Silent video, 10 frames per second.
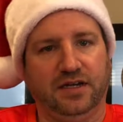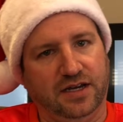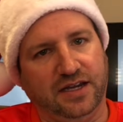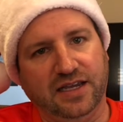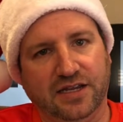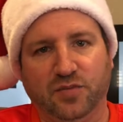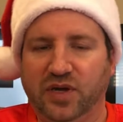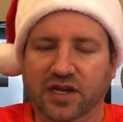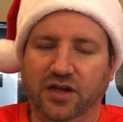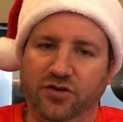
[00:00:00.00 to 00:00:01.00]
again,
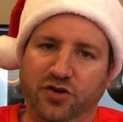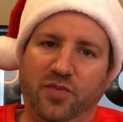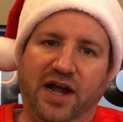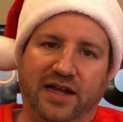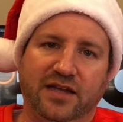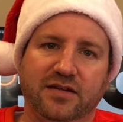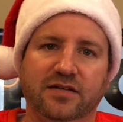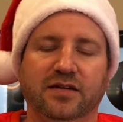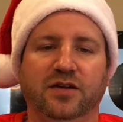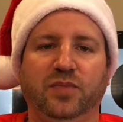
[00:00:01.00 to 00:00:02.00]
depending on your bracket,
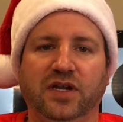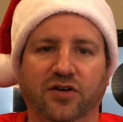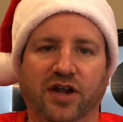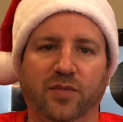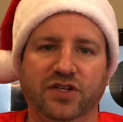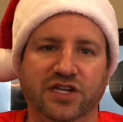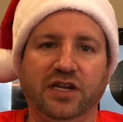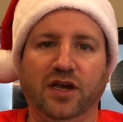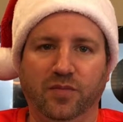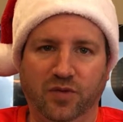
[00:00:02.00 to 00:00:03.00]
depending on how much
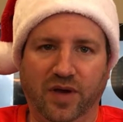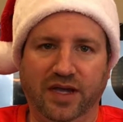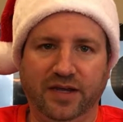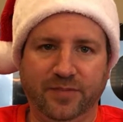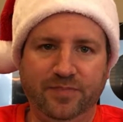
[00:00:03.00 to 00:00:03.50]
income you make.